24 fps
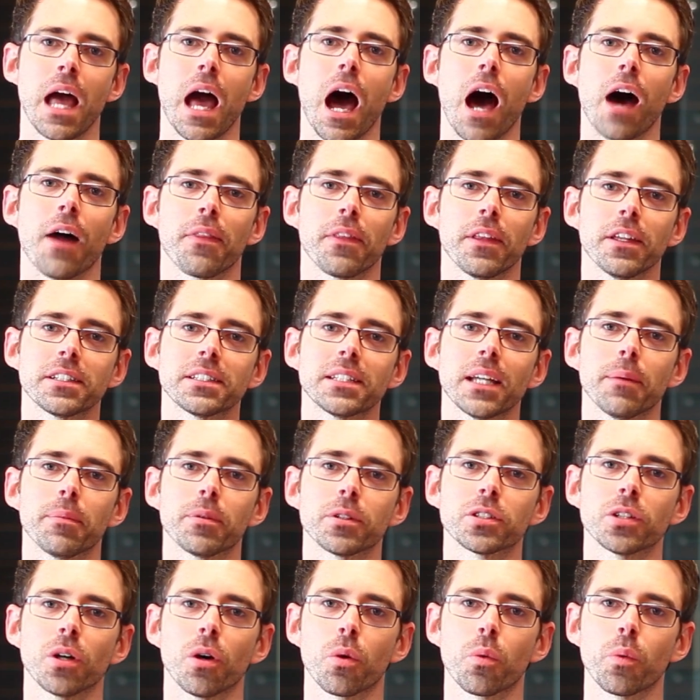On this
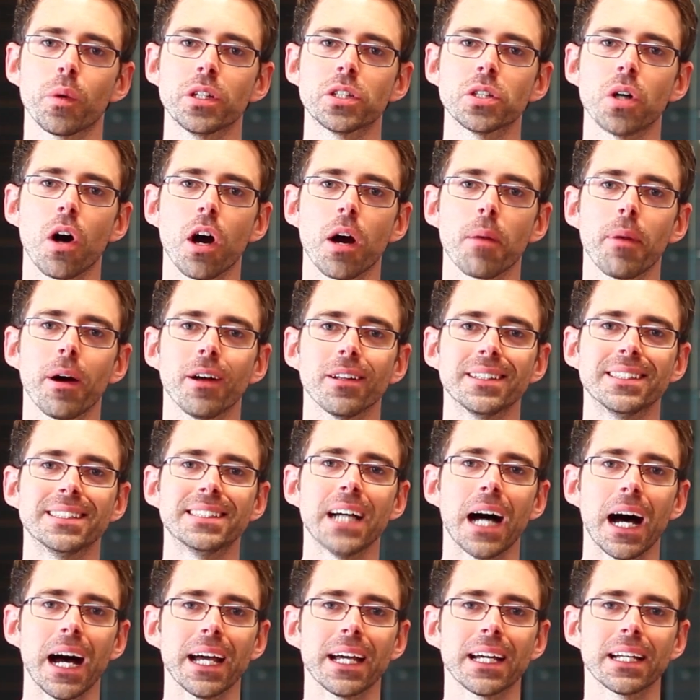episode, we talk about
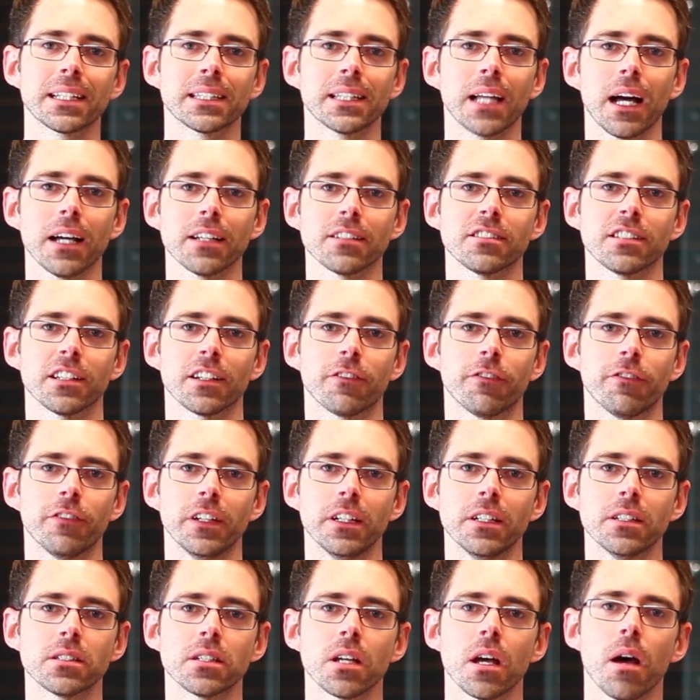diagnostic
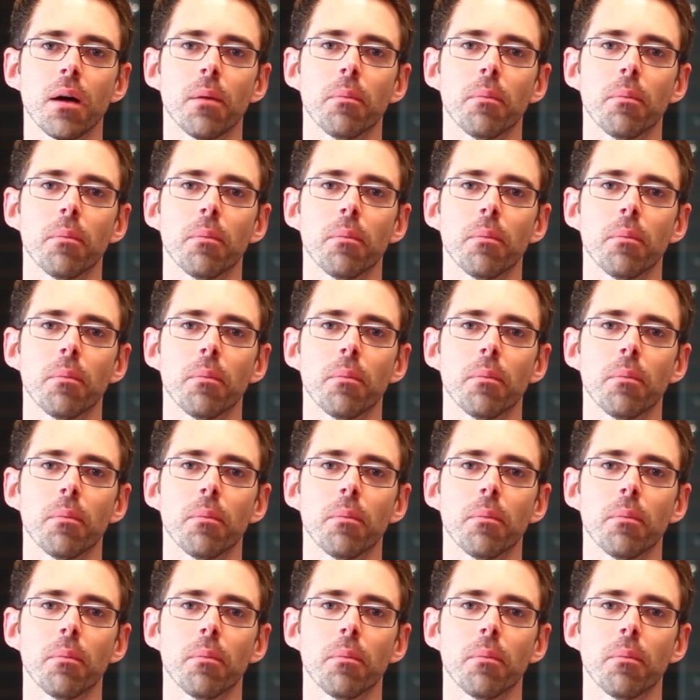fees,